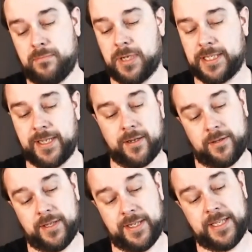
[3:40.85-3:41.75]
I think
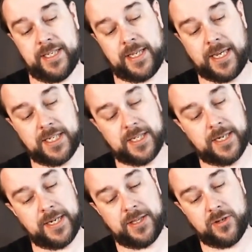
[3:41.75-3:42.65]
in this case
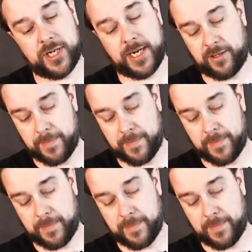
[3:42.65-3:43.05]
I need to check the